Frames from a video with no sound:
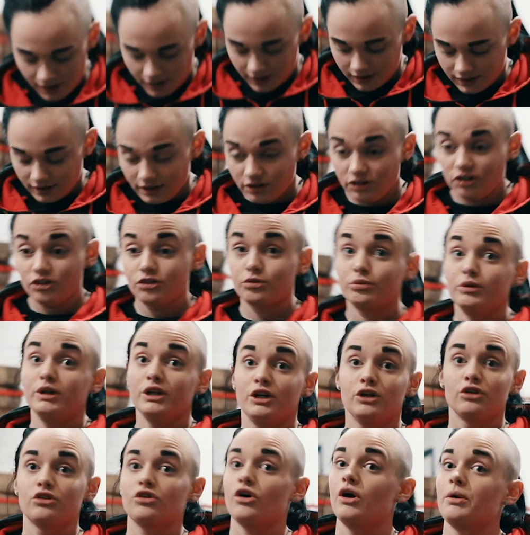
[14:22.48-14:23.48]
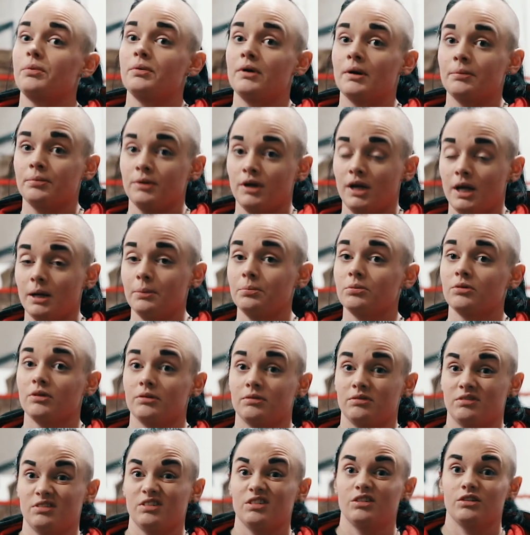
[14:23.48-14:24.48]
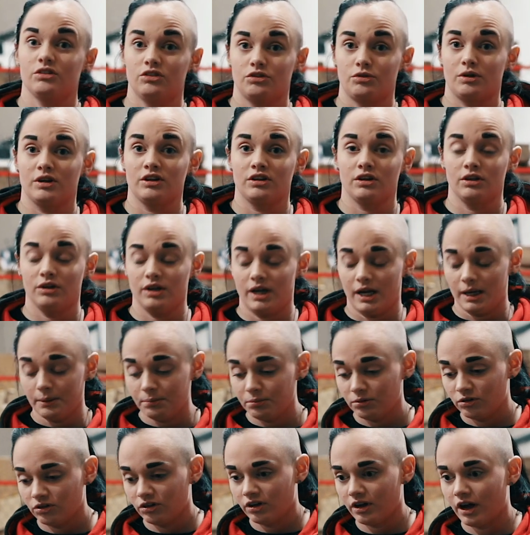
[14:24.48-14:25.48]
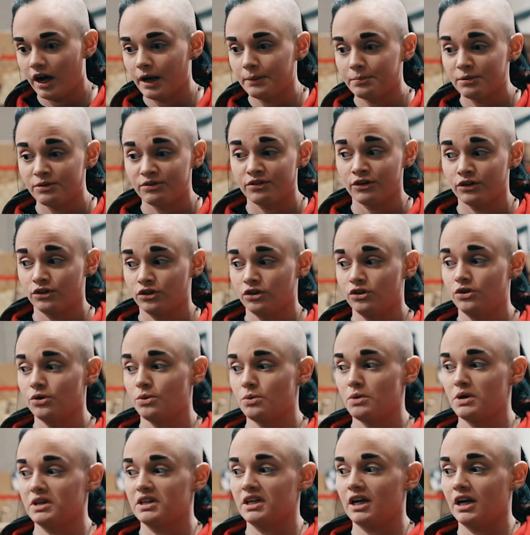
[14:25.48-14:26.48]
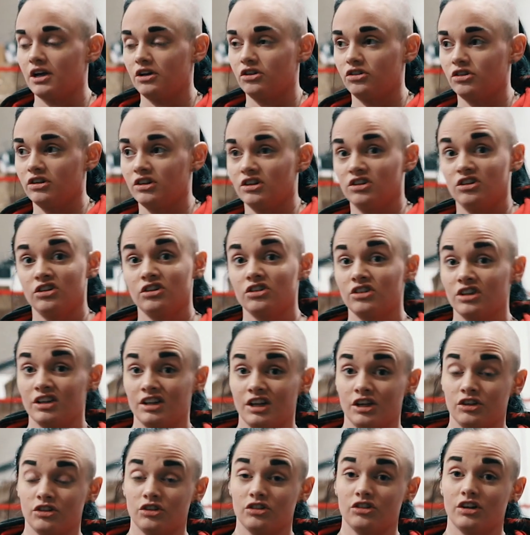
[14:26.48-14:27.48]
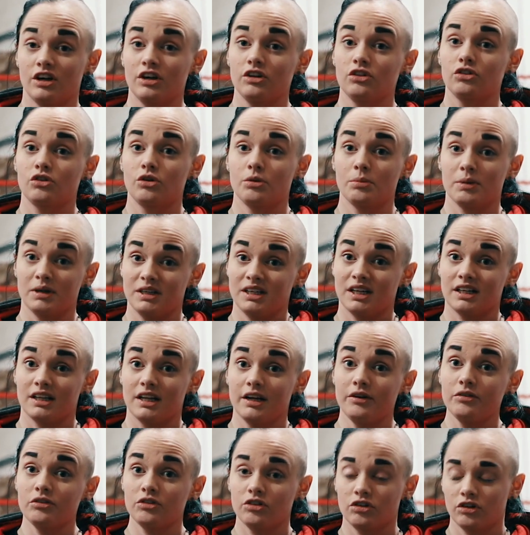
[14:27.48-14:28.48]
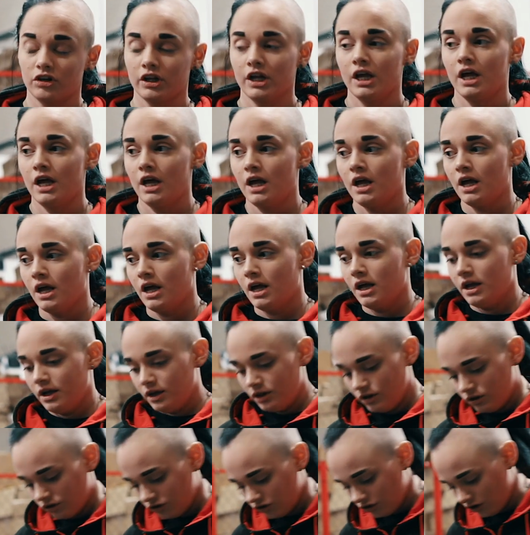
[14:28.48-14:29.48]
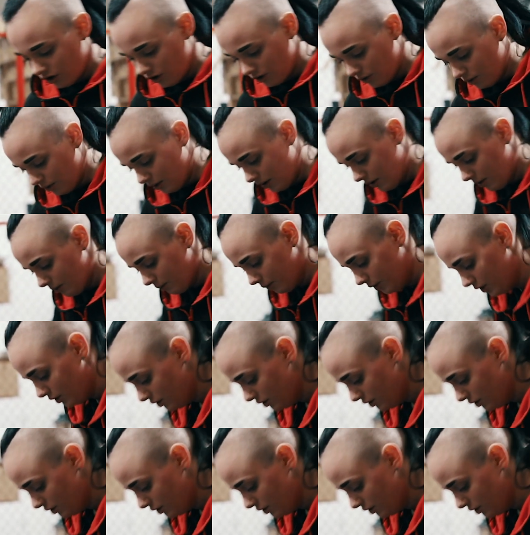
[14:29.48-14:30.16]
this is really good to open up your hips and strengthen your hips. I prefer to do it as an assistant exercise to my deadlifts. So what you